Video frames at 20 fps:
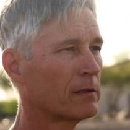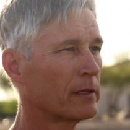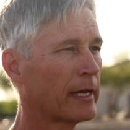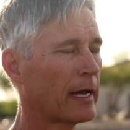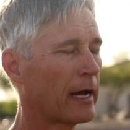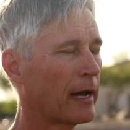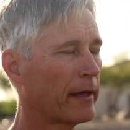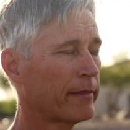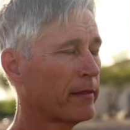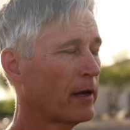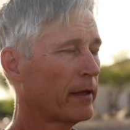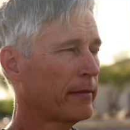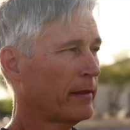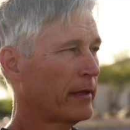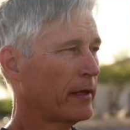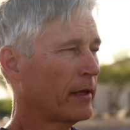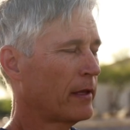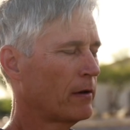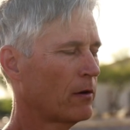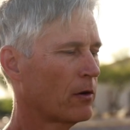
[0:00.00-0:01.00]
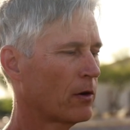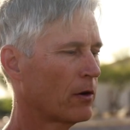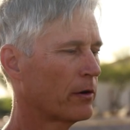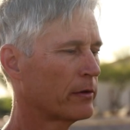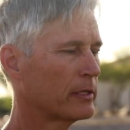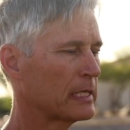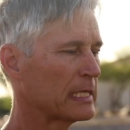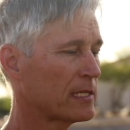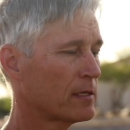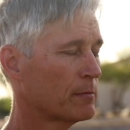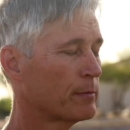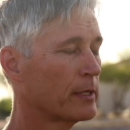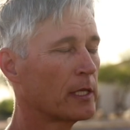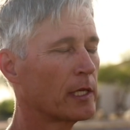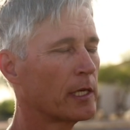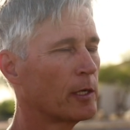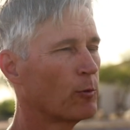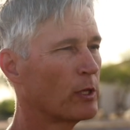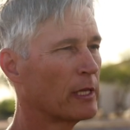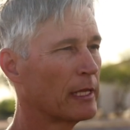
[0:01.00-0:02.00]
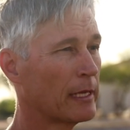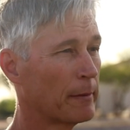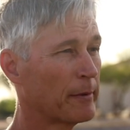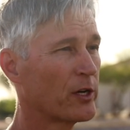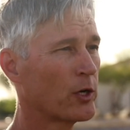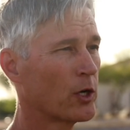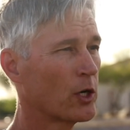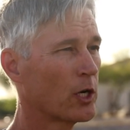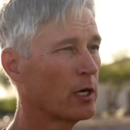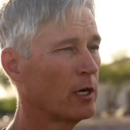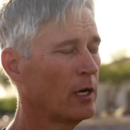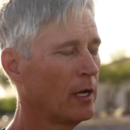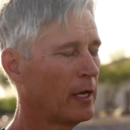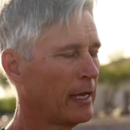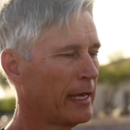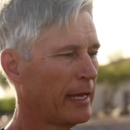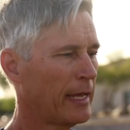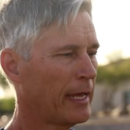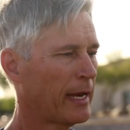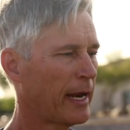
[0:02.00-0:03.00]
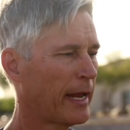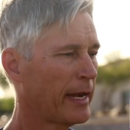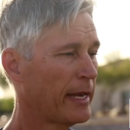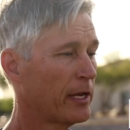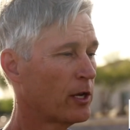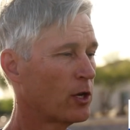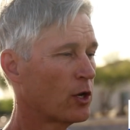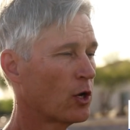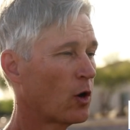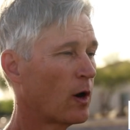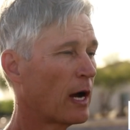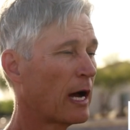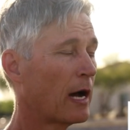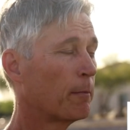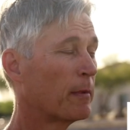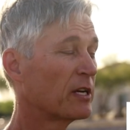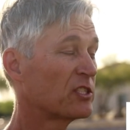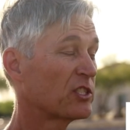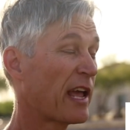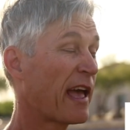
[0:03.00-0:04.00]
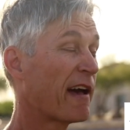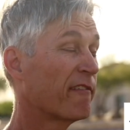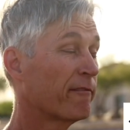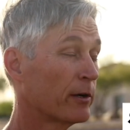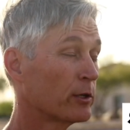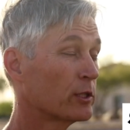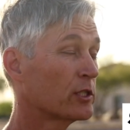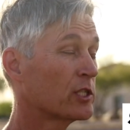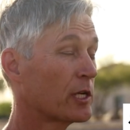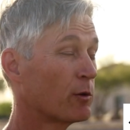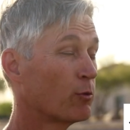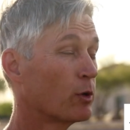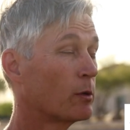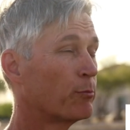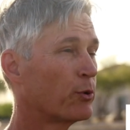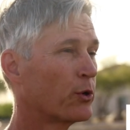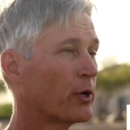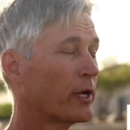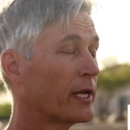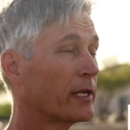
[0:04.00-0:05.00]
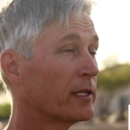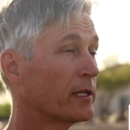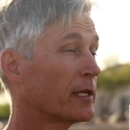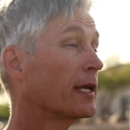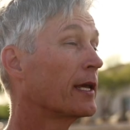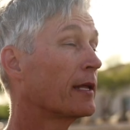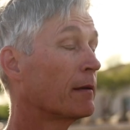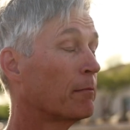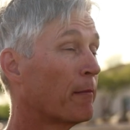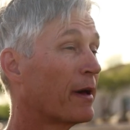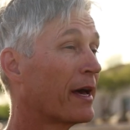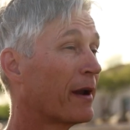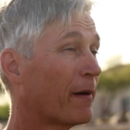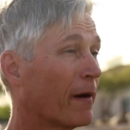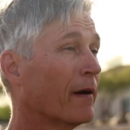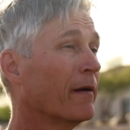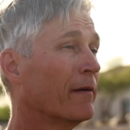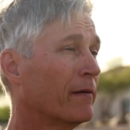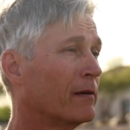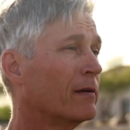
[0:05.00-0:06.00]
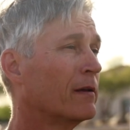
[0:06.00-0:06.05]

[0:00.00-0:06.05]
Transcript: Yeah, I thought that her disability would limit her, and I didn't know how much effort she would put into getting better.